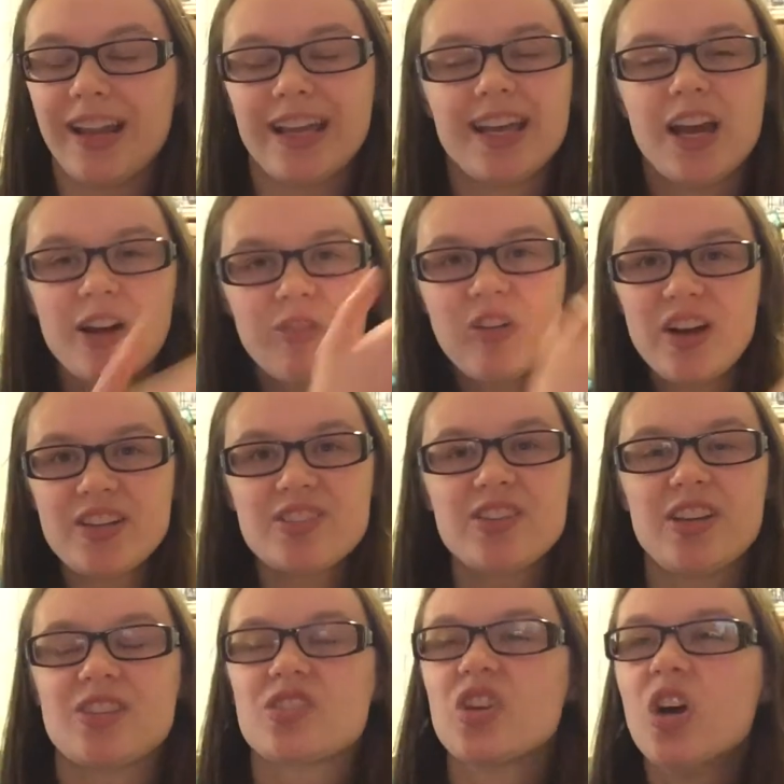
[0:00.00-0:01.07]
Like, for
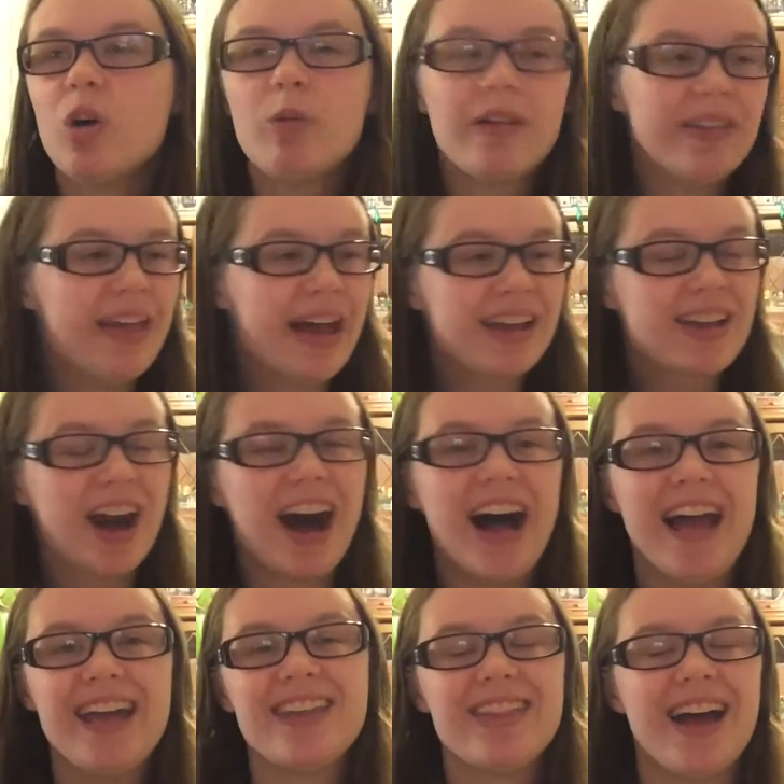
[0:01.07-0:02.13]
instance, when that
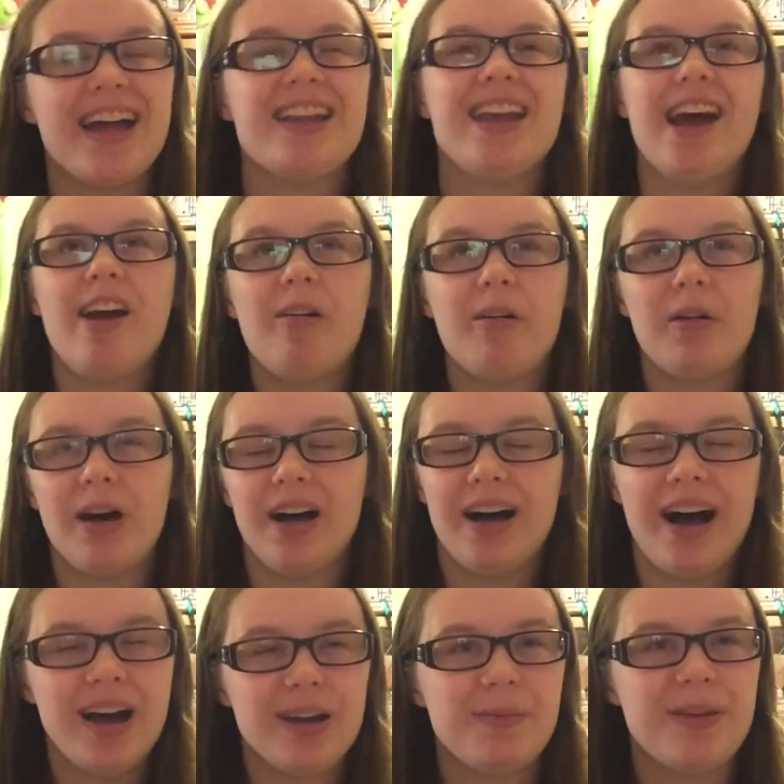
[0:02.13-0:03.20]
guy that now
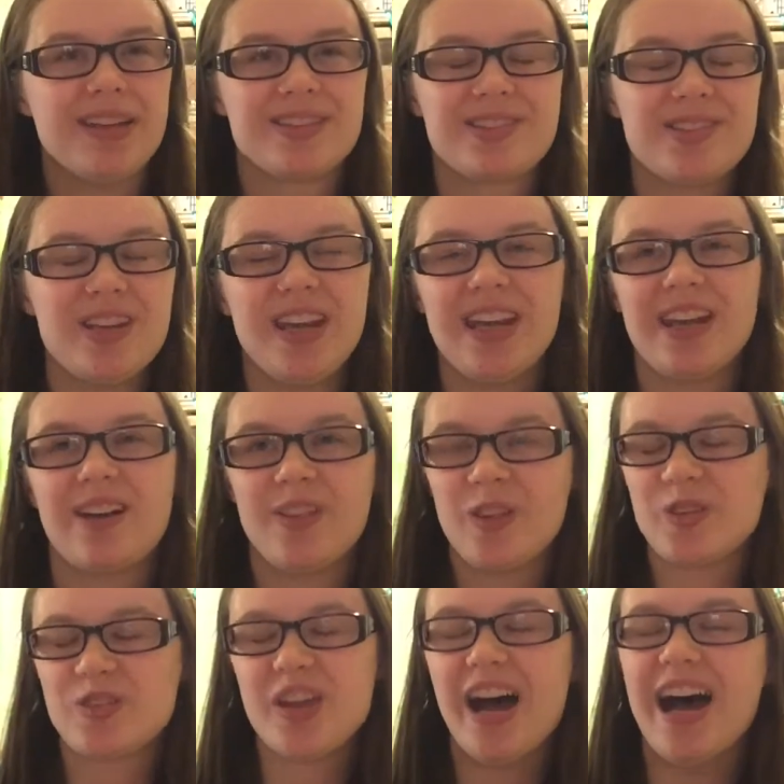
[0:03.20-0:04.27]
Hanabi is seeing on
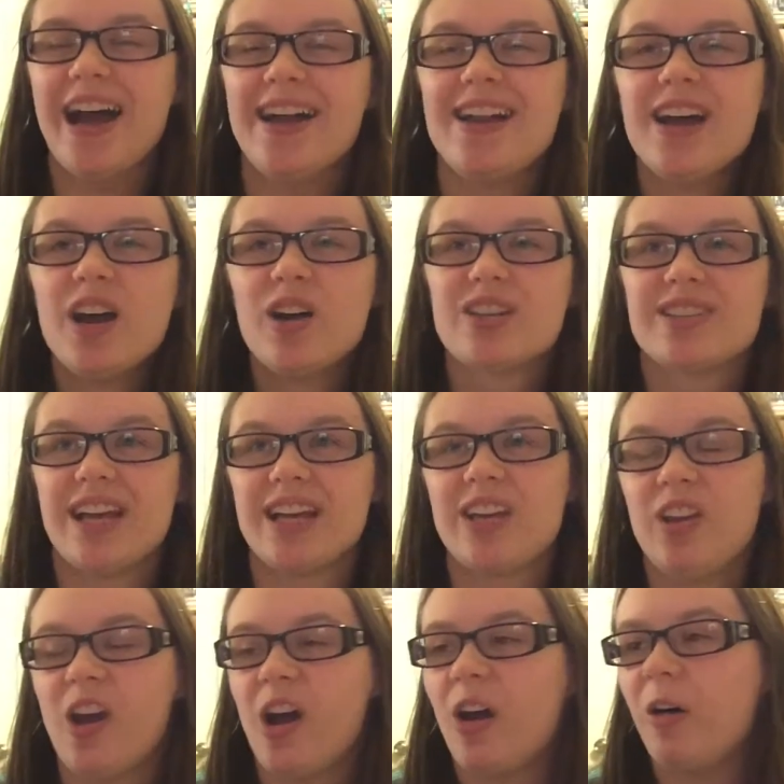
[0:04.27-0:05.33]
the side is
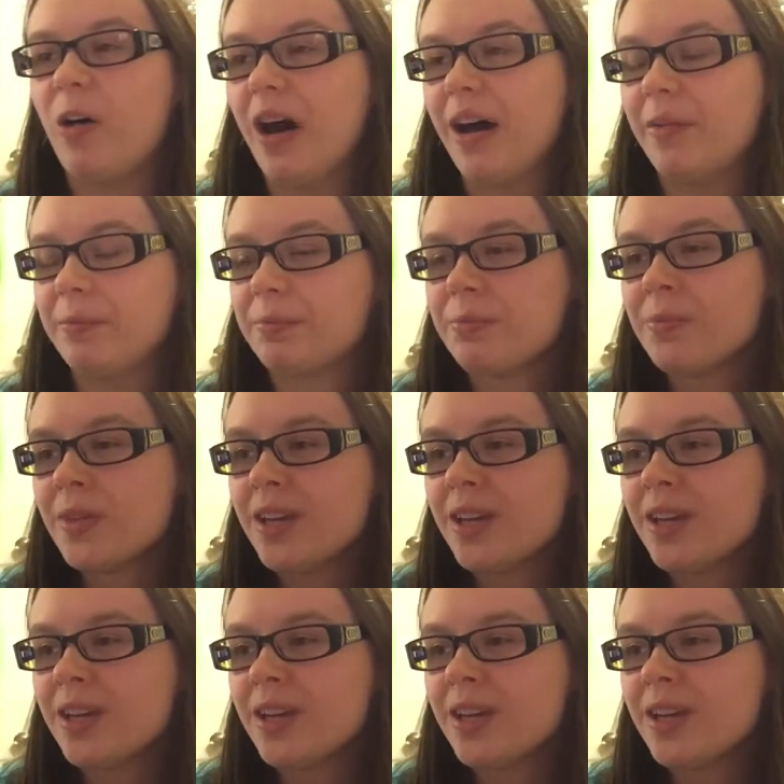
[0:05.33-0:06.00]
like, you know,